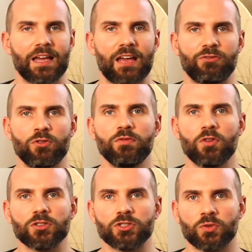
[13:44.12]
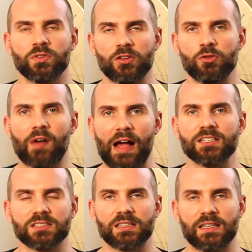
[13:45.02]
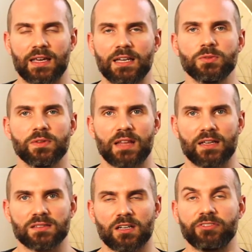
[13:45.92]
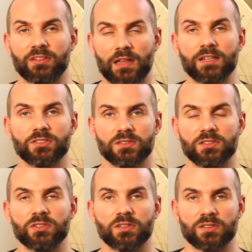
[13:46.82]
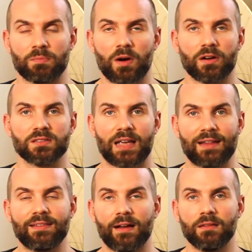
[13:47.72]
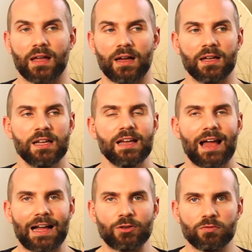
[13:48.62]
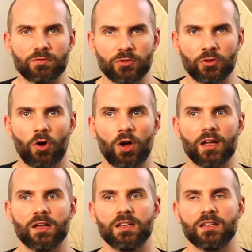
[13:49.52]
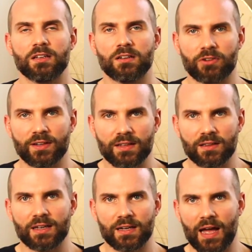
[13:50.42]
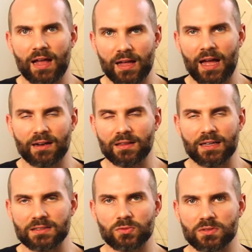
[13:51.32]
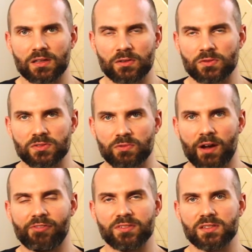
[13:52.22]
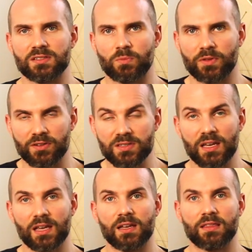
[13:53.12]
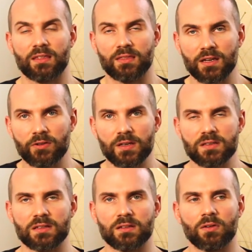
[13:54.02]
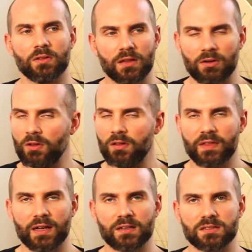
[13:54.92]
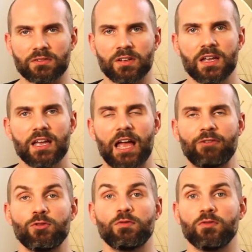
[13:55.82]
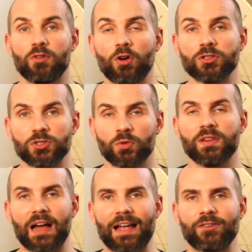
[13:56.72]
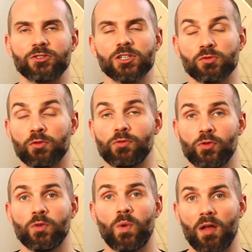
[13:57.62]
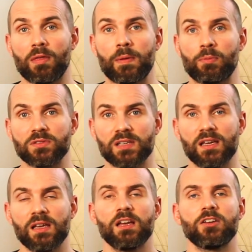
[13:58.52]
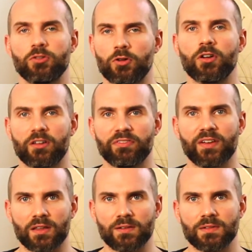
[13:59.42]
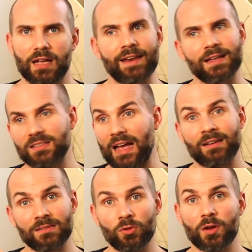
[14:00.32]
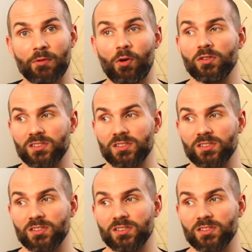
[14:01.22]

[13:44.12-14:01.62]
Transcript: if you've not shown that you've actually engaged with that stuff, and lecturers and tutors and markers can tell that, and you've not critically analyze those references and what they're saying and the theories and all of that kind of stuff, if you've not shown that and you're just reviewing what other people say, you're going to fail it. And don't get me wrong,